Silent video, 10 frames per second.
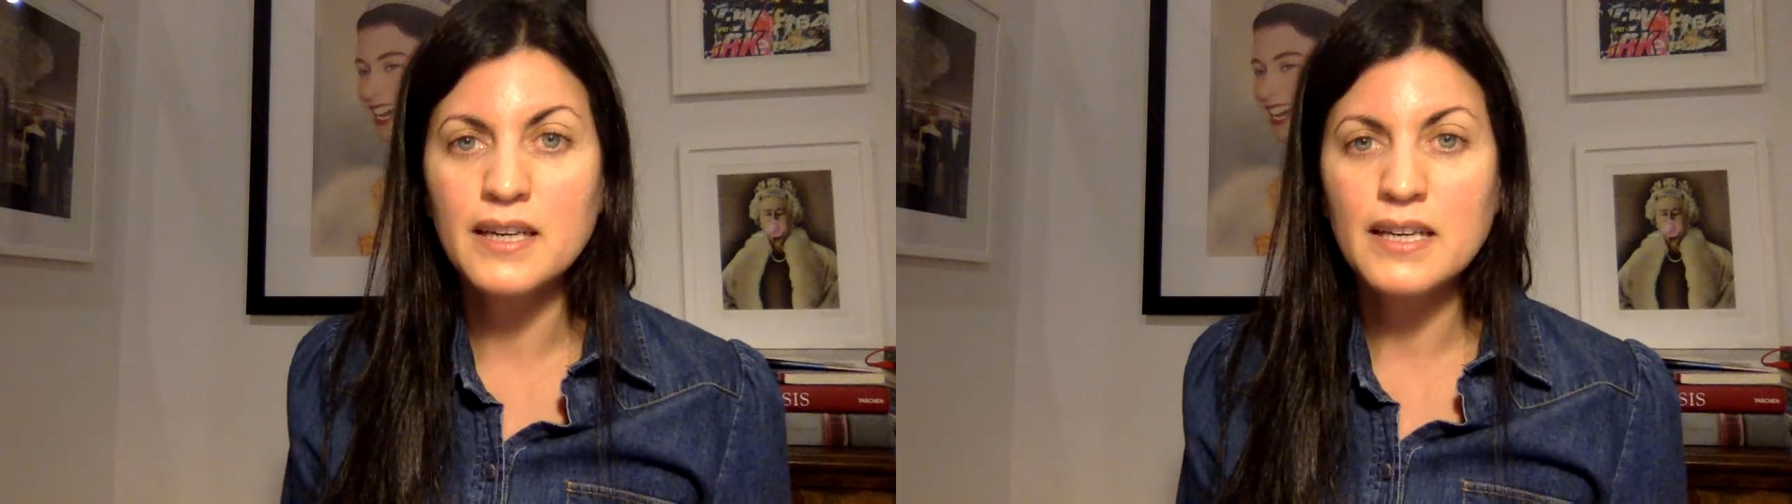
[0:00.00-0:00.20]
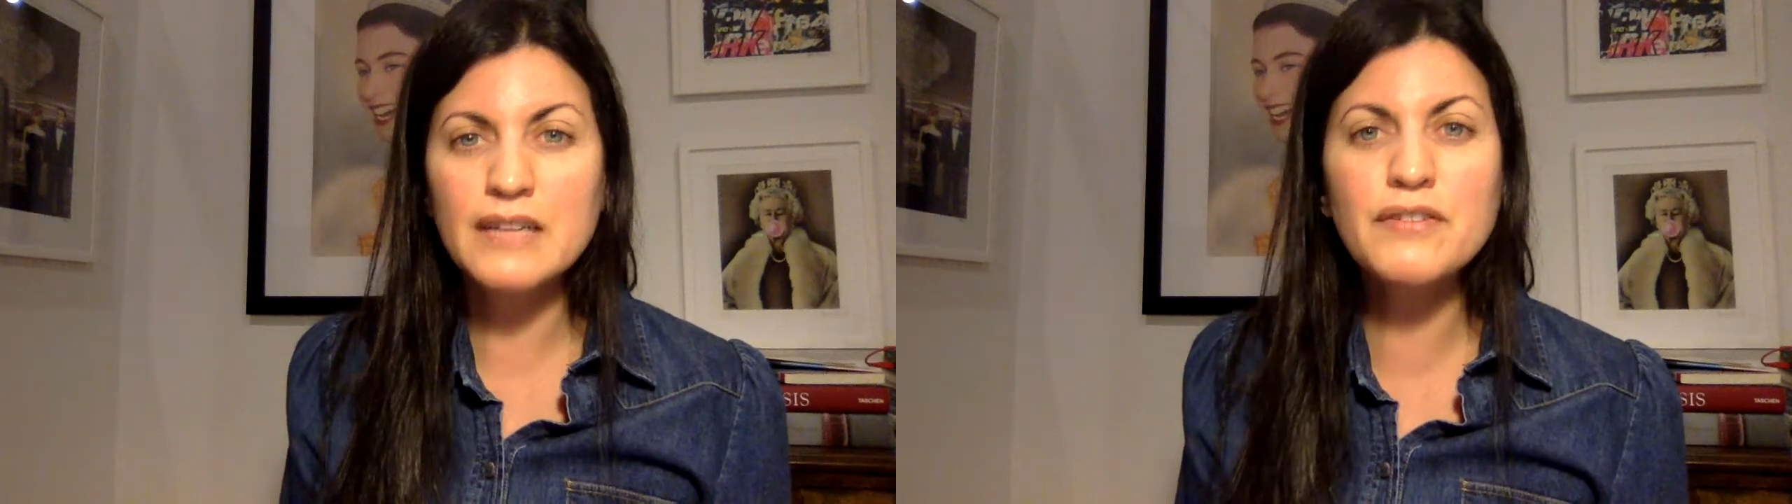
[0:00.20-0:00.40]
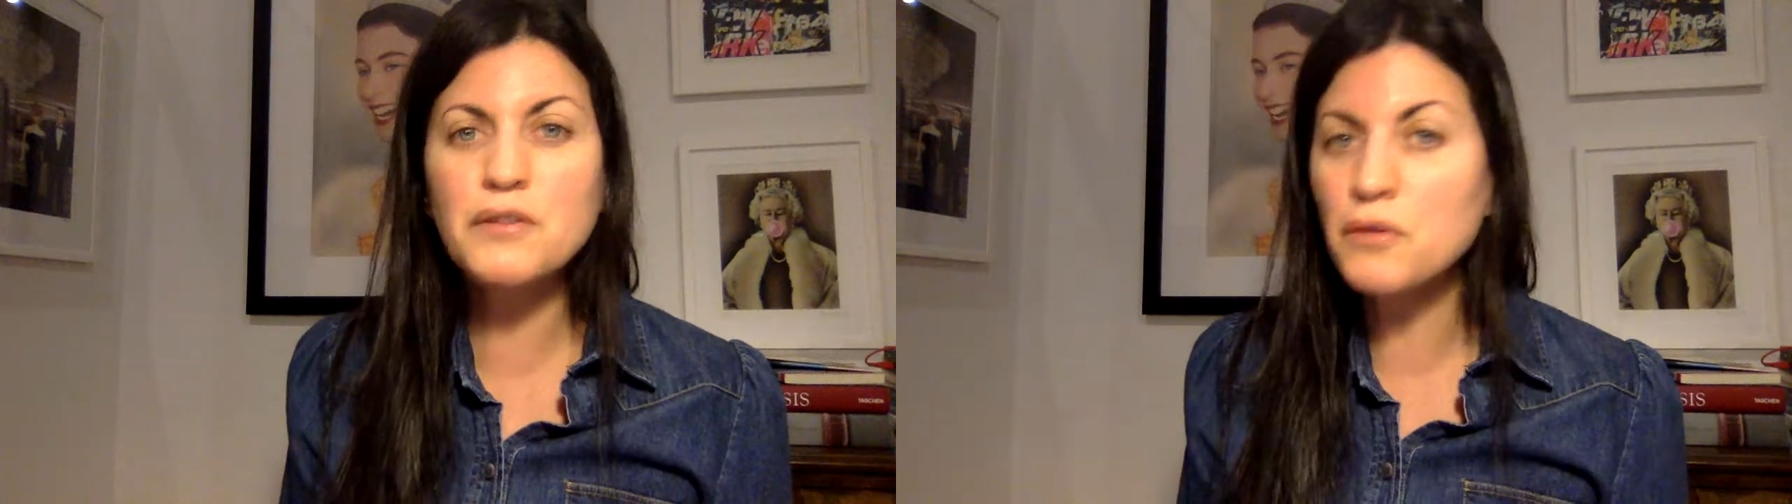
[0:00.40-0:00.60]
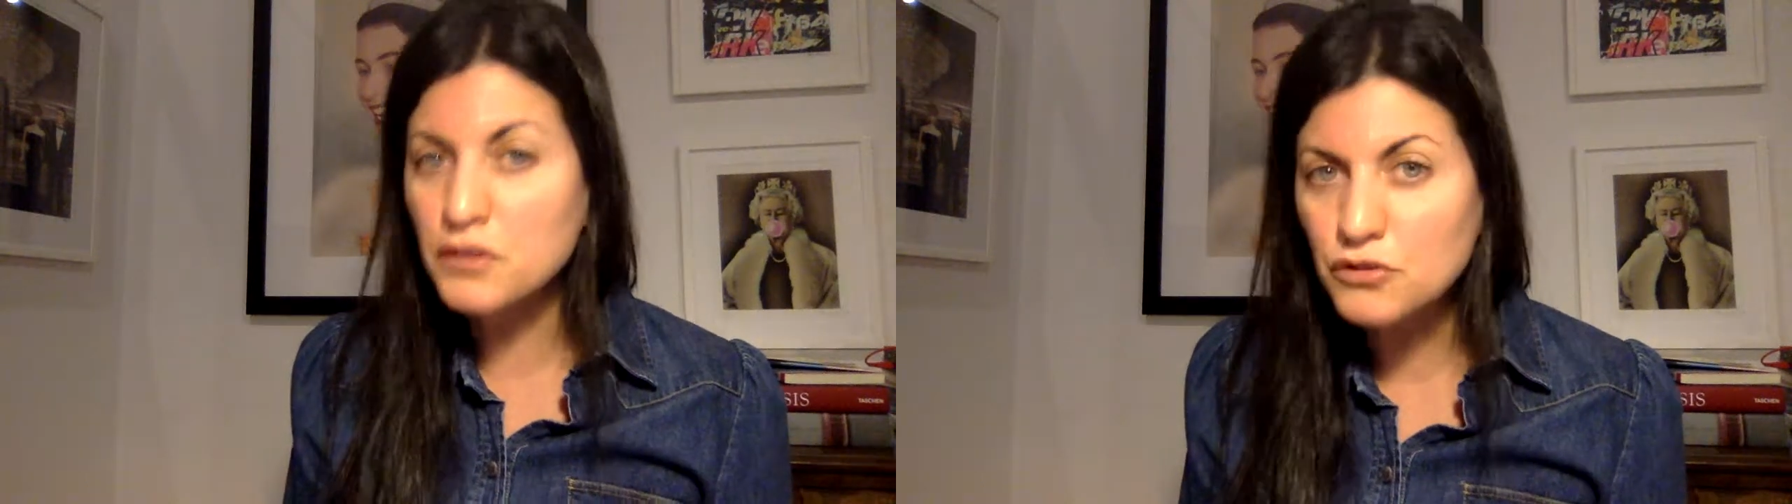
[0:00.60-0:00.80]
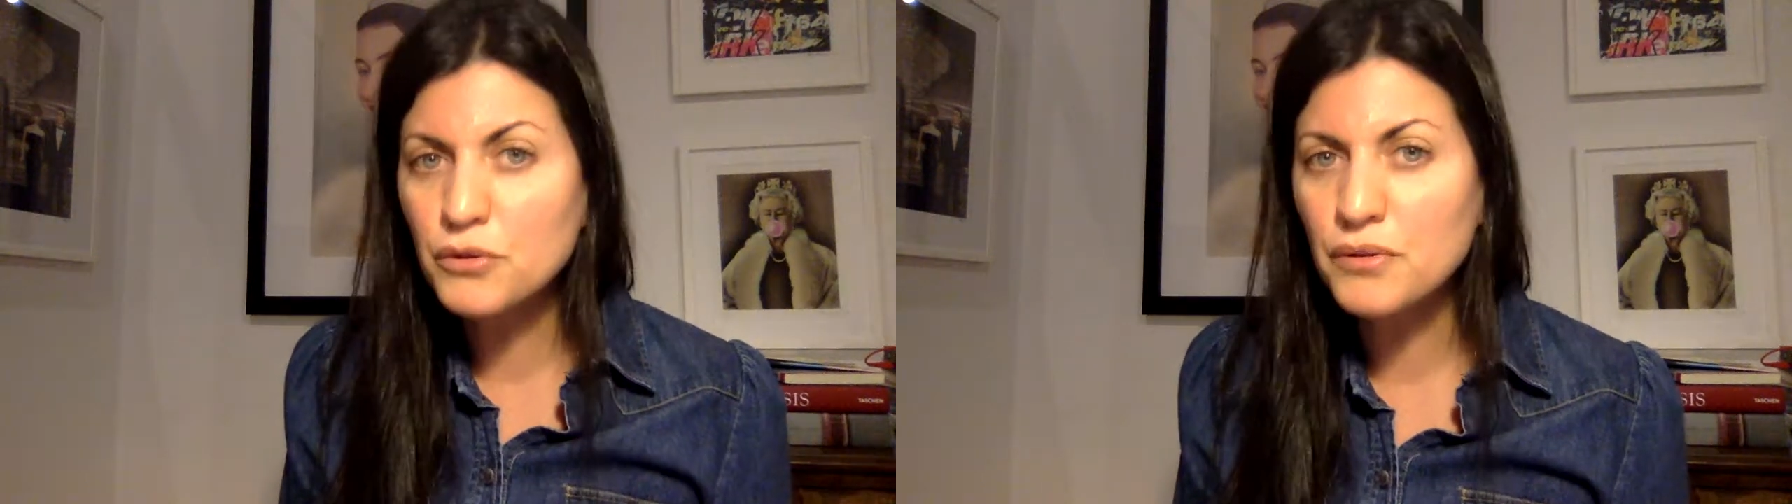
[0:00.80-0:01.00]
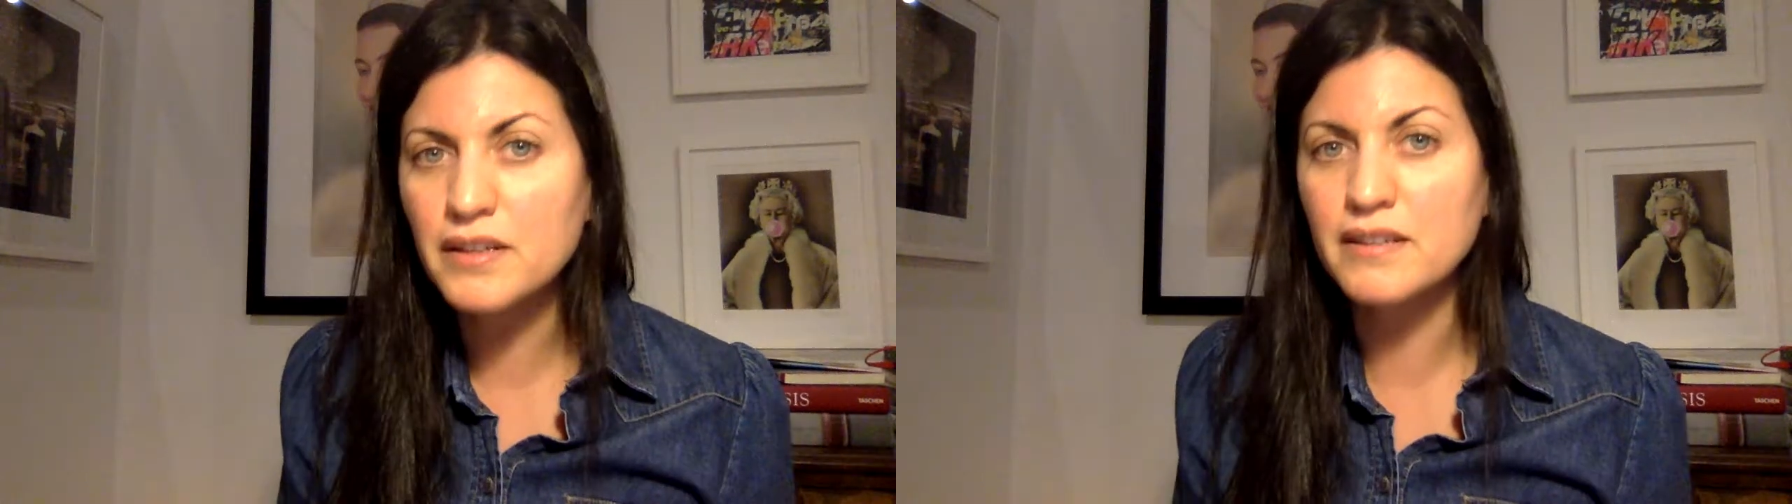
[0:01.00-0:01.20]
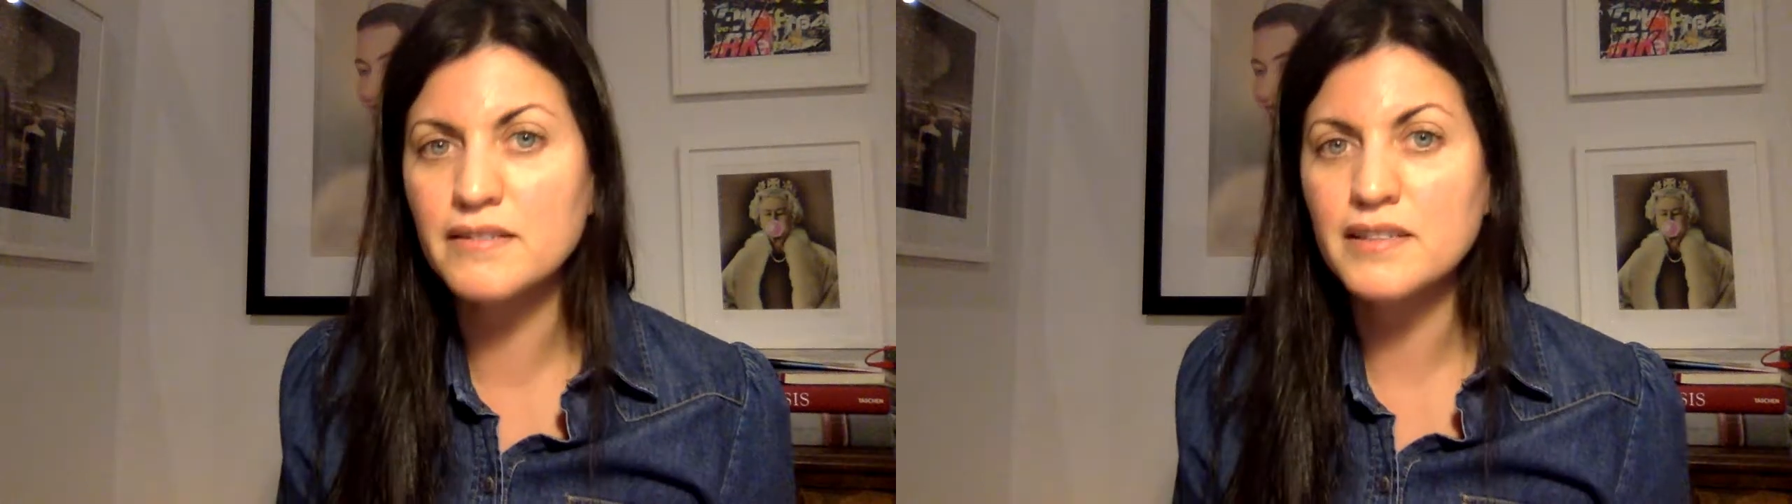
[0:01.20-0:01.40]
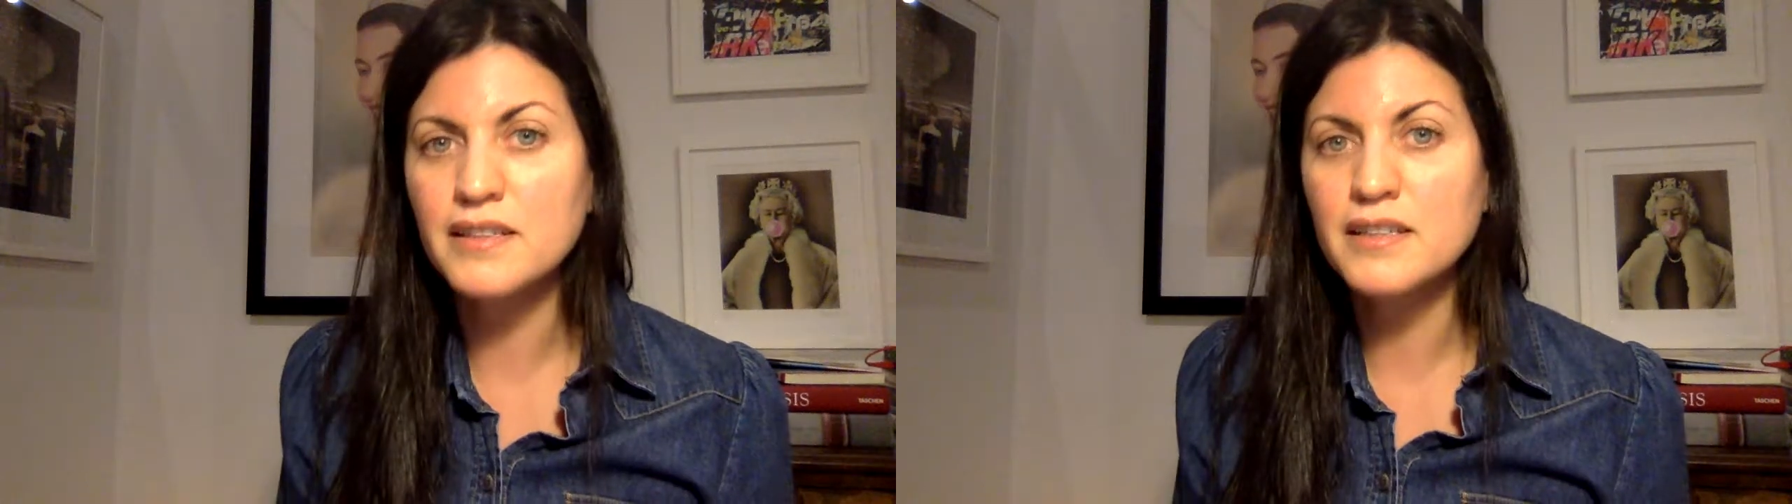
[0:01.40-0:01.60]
Even though the truth is,